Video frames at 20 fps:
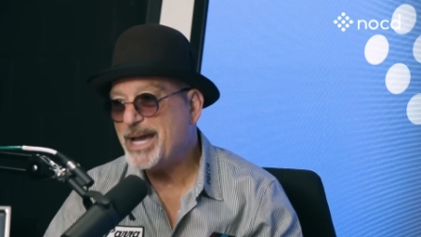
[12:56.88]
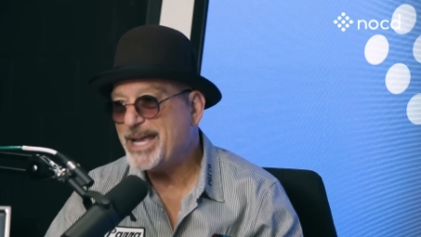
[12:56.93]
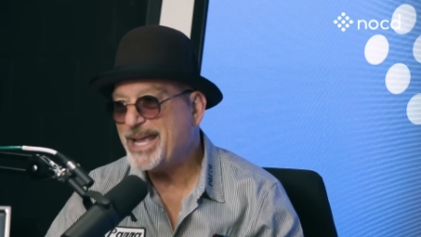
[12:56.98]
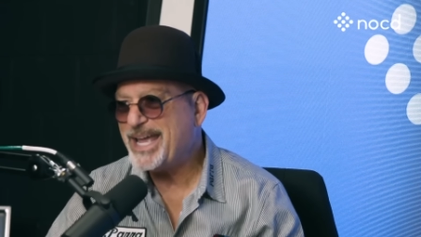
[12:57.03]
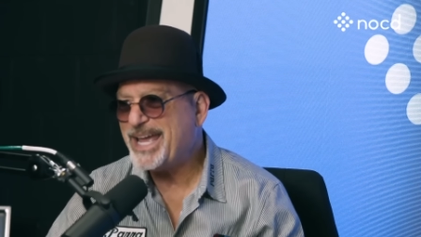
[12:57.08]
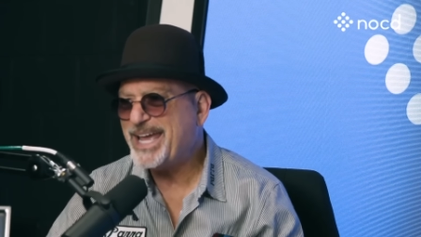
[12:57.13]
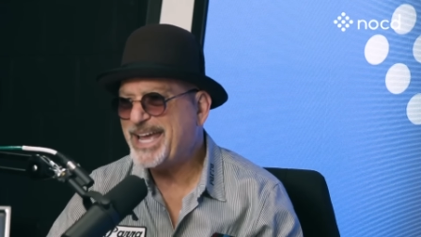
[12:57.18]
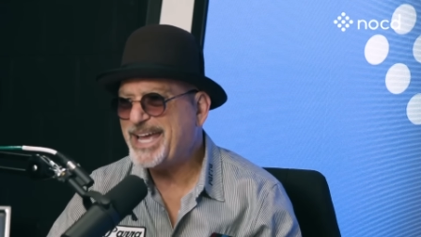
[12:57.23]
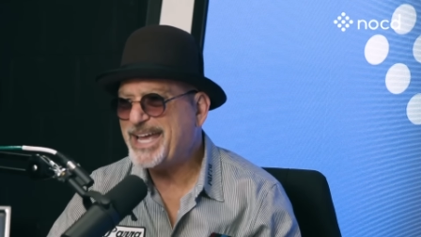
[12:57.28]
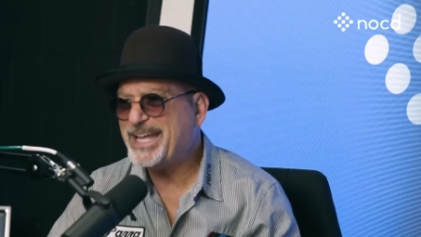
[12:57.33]

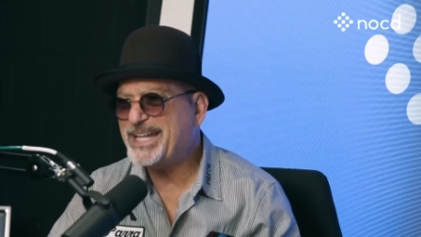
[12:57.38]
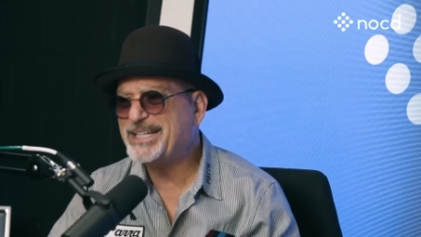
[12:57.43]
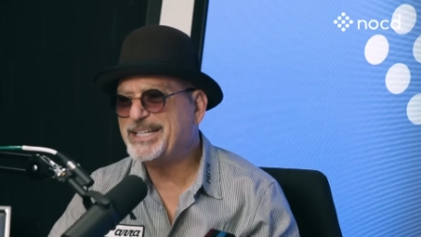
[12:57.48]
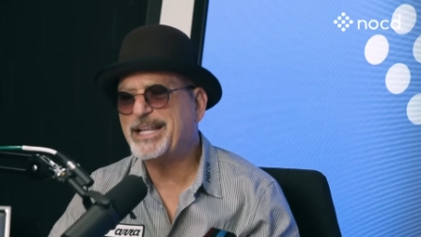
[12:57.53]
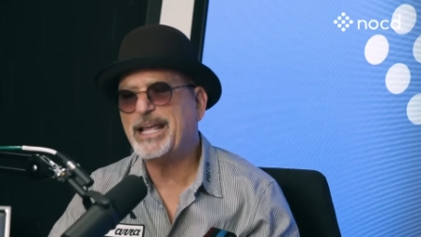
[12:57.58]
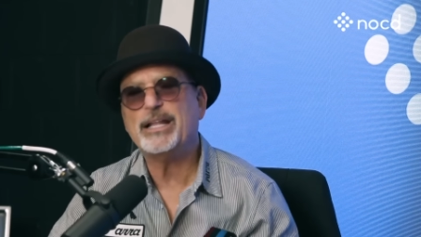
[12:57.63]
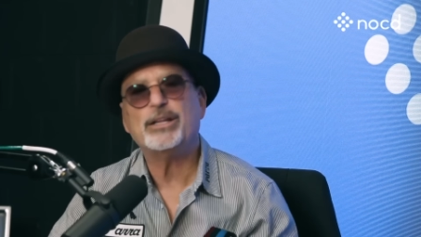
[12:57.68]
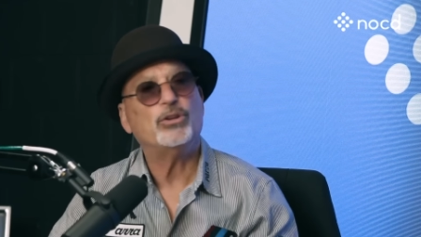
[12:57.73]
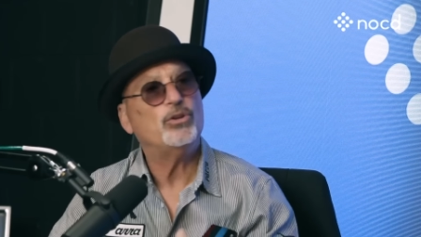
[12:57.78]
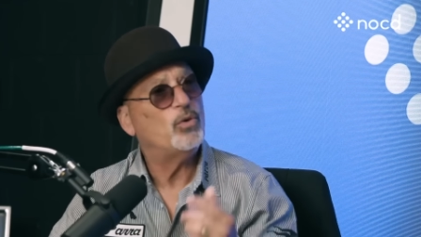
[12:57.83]
hand,
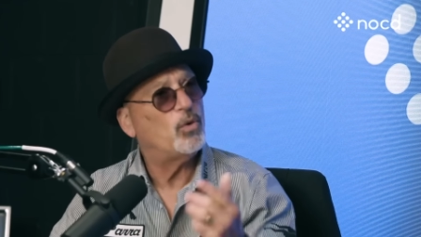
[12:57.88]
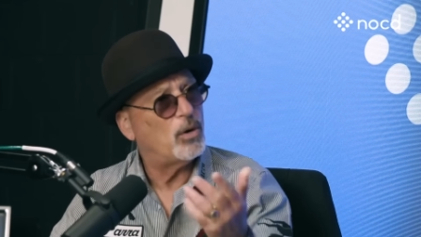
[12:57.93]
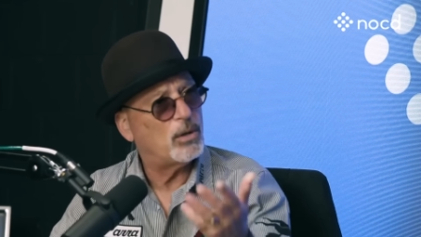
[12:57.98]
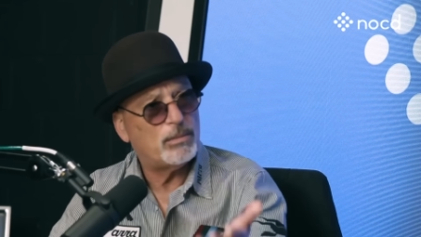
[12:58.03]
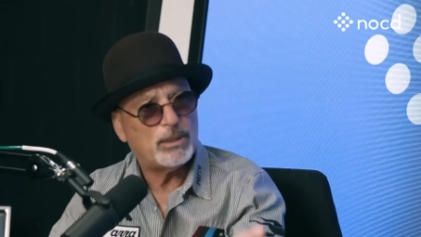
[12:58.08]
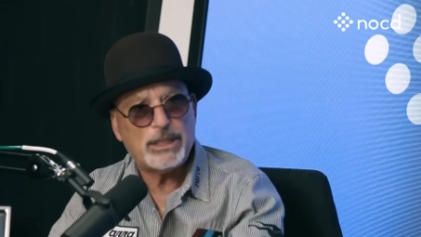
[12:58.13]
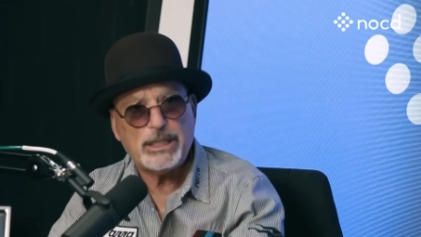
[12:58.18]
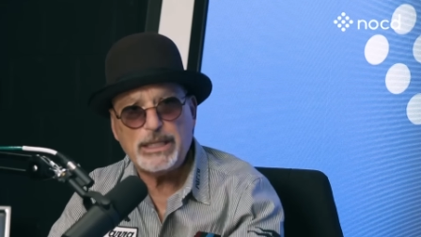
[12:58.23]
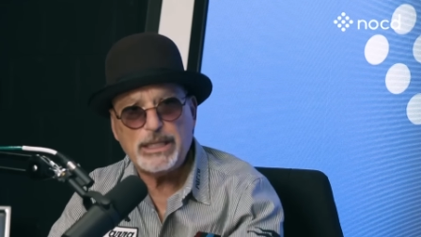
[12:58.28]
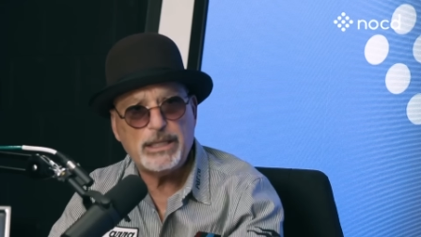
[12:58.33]
and
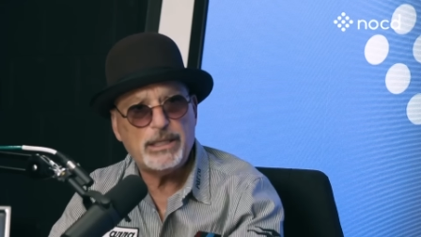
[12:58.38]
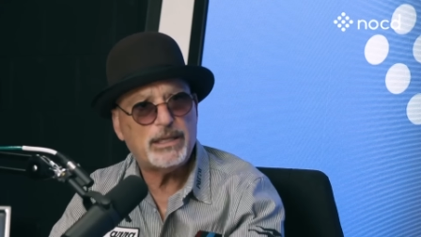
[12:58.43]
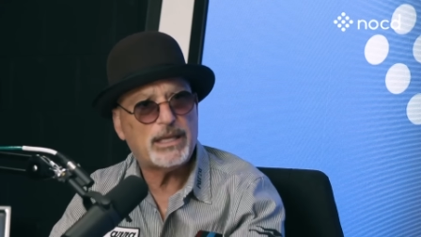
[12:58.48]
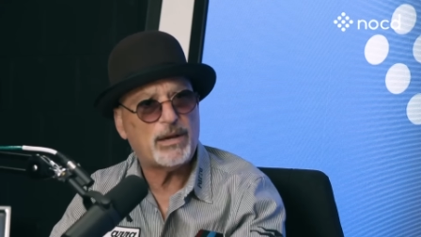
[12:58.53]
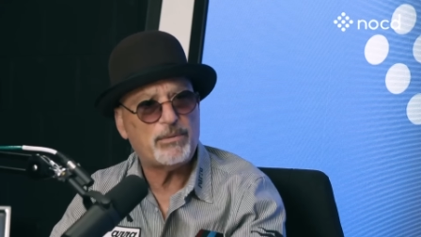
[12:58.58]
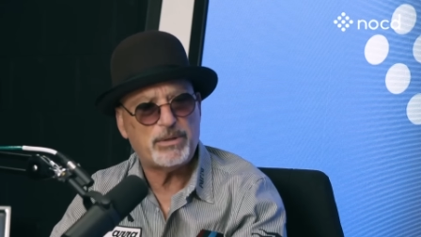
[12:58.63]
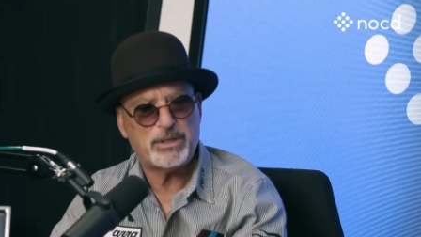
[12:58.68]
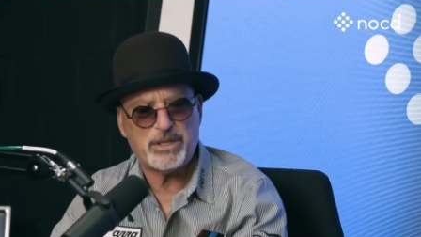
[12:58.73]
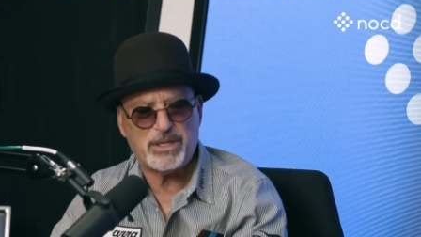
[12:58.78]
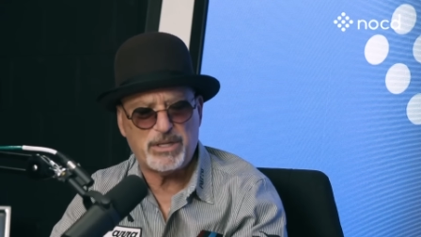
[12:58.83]
normally
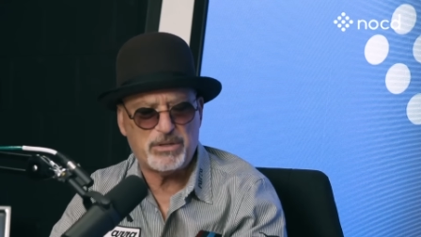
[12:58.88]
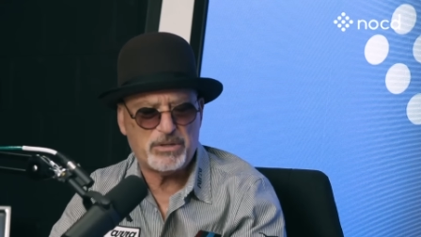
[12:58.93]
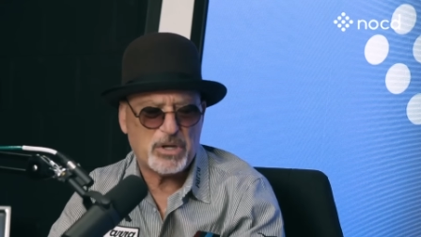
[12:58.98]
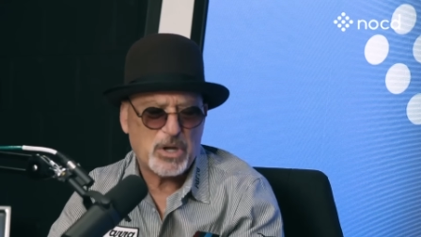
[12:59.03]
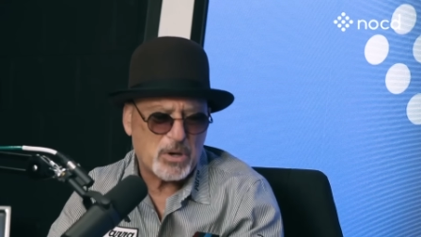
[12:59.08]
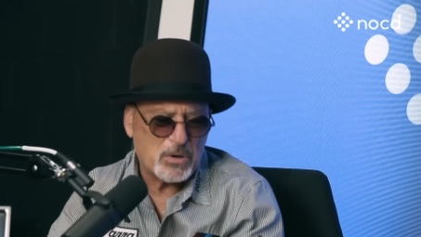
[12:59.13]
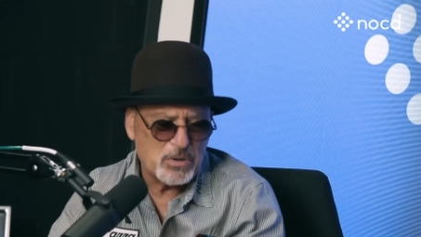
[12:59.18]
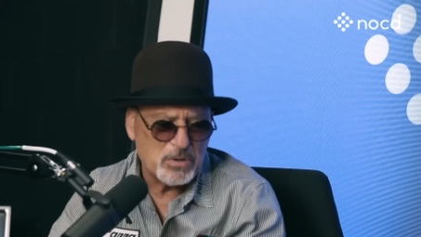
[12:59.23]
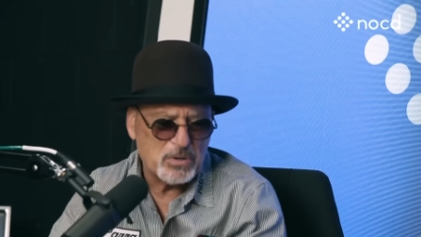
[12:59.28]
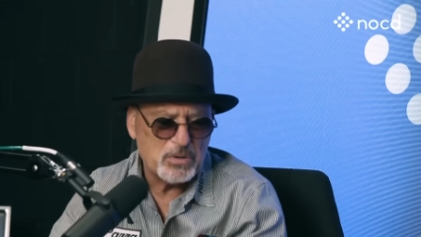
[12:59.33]
that would, you'd
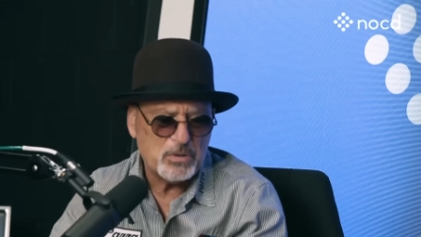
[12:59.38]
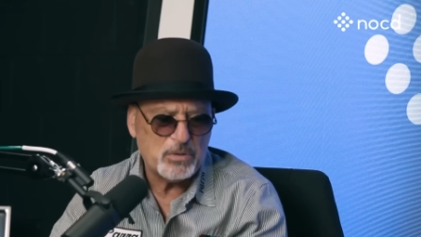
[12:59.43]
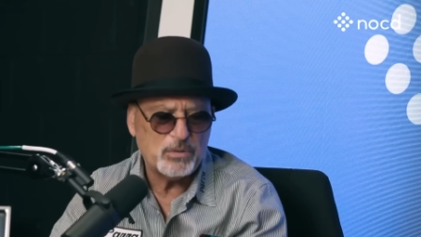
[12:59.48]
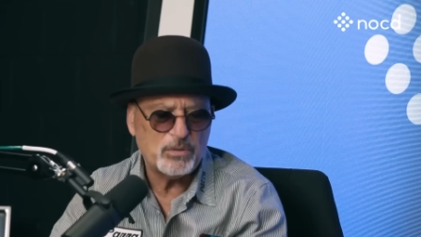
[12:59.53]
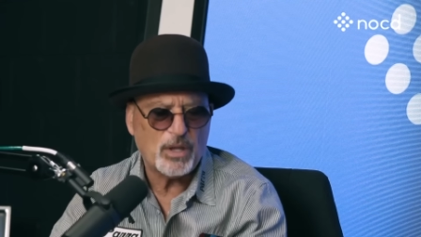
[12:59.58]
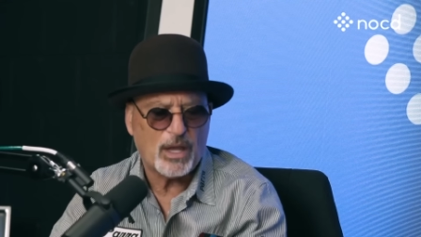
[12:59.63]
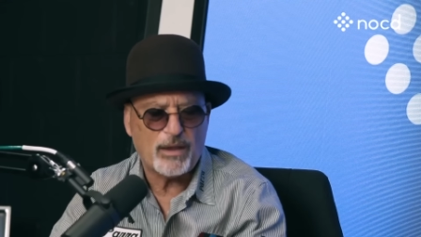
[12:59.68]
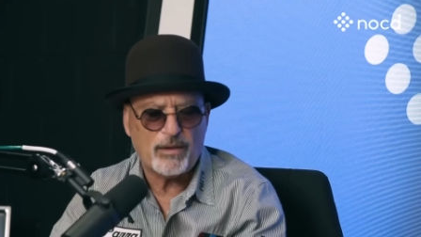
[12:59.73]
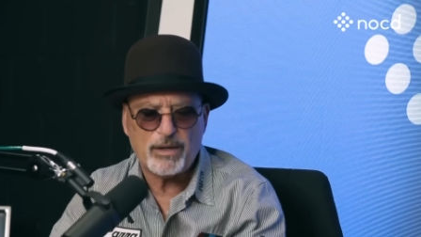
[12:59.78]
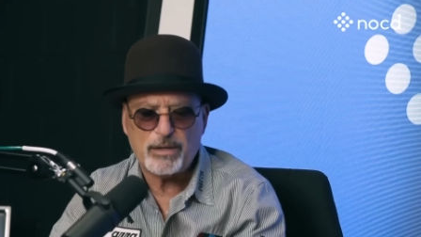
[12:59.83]
go,
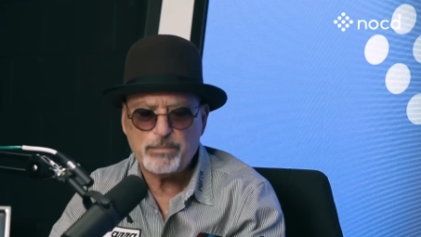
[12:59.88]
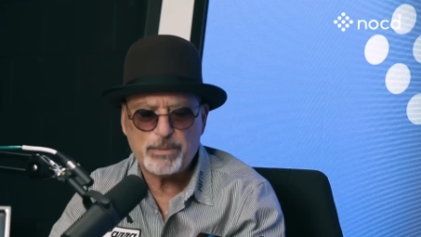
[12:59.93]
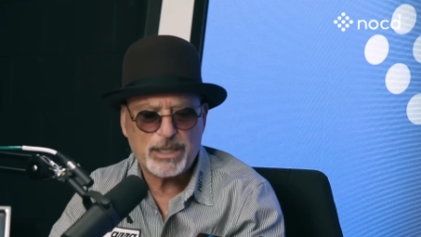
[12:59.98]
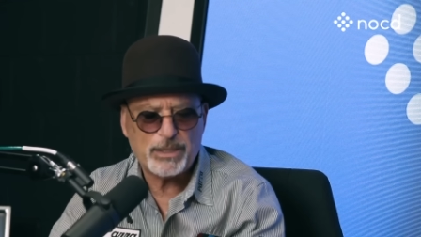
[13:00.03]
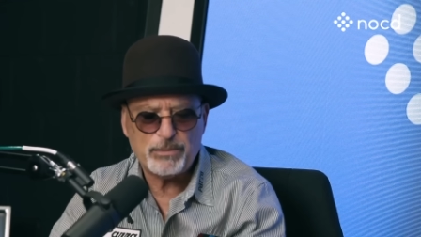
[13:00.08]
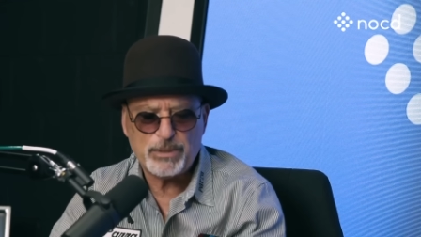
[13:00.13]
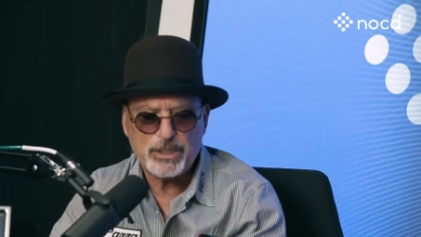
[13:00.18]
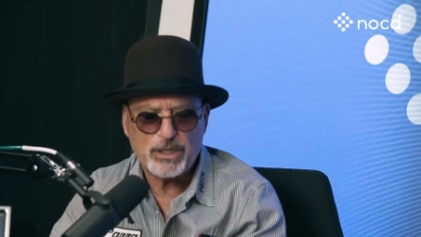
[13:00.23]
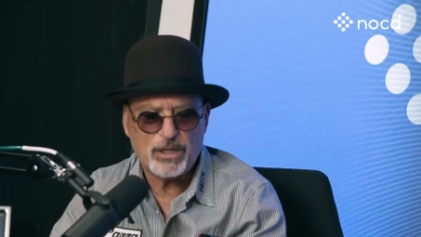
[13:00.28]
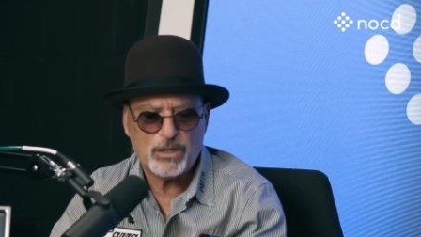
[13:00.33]
ooh, anybody
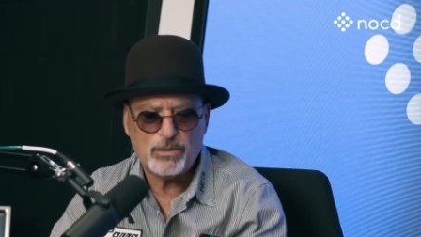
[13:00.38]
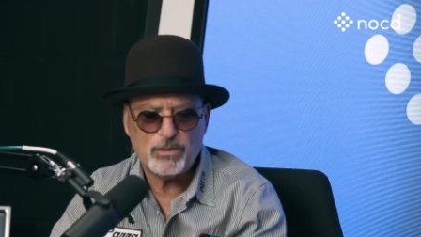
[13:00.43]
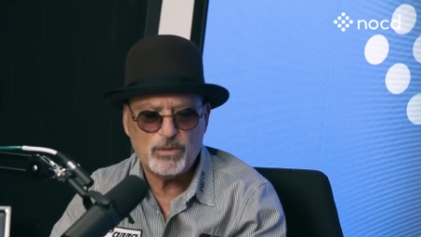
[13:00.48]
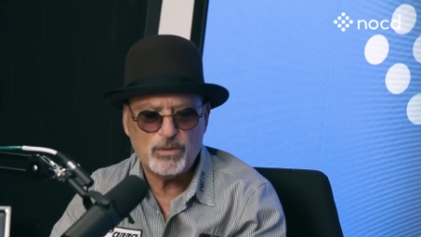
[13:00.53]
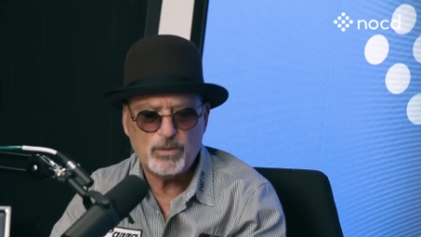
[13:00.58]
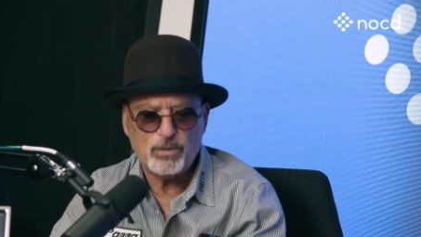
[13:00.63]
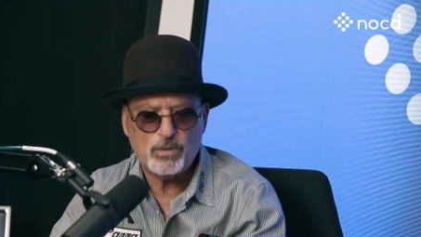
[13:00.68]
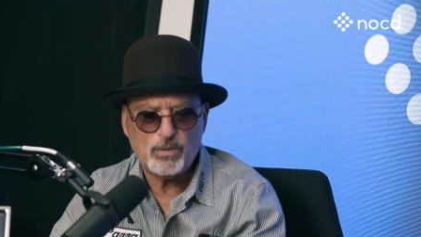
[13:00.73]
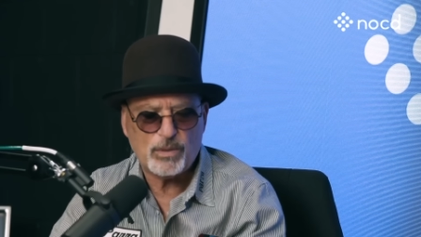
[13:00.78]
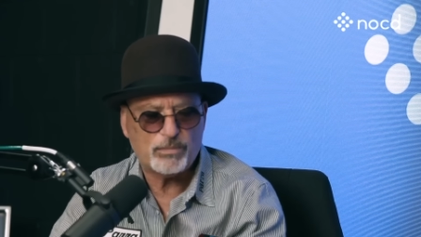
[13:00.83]
would go,
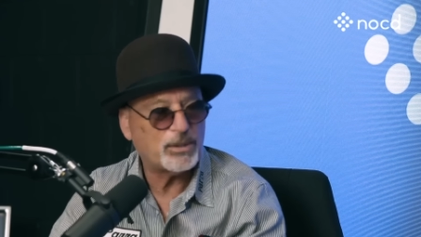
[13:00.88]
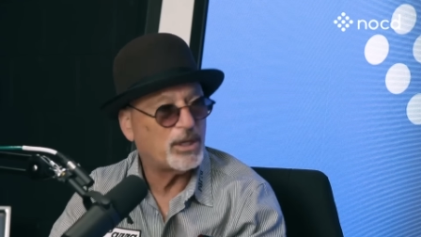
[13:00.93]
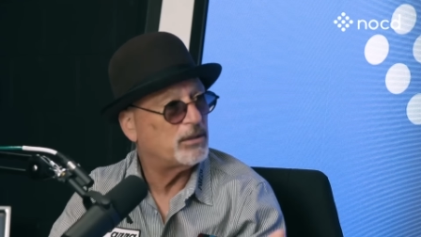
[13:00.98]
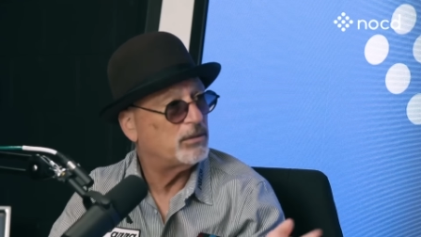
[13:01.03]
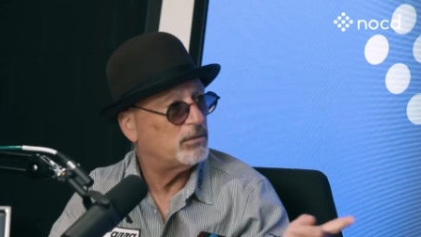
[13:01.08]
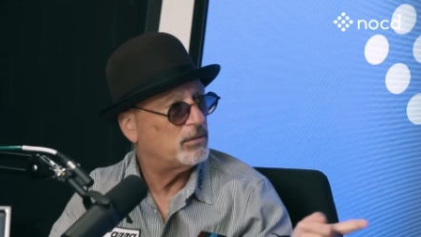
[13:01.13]
ooh. Yeah. I'm not